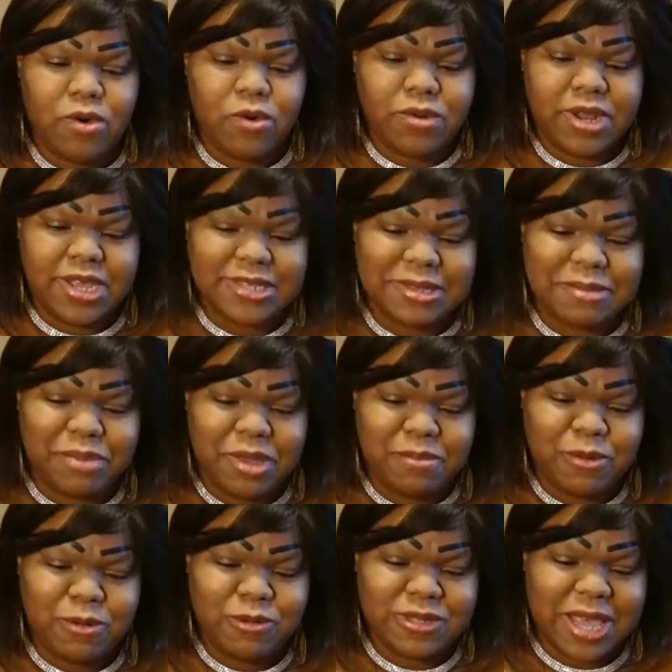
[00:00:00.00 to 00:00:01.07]
Who needs it?
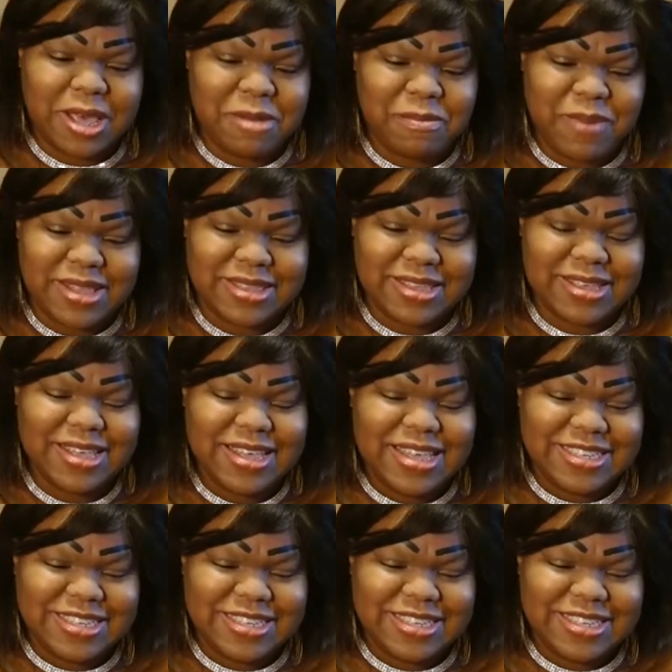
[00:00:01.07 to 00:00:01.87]
People who stay up at the,